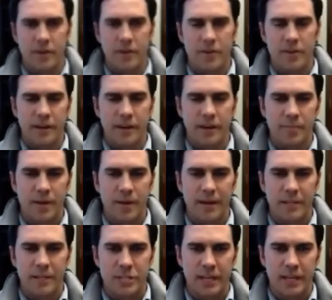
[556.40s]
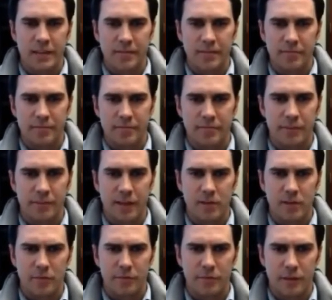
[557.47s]
not going to buy a jet and fly
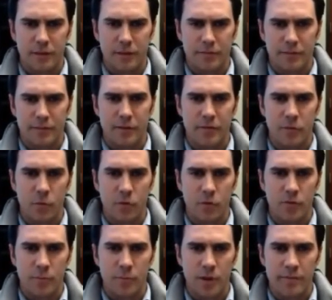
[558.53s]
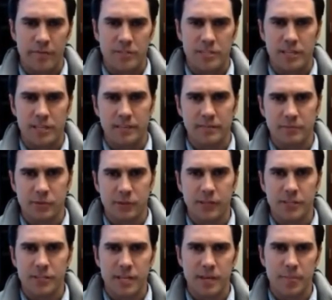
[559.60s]
over the world in their private jet,
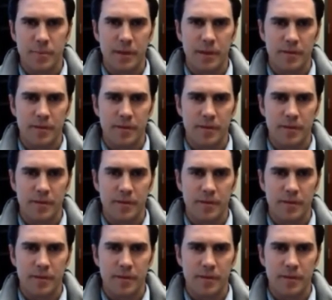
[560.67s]
drinking champagne.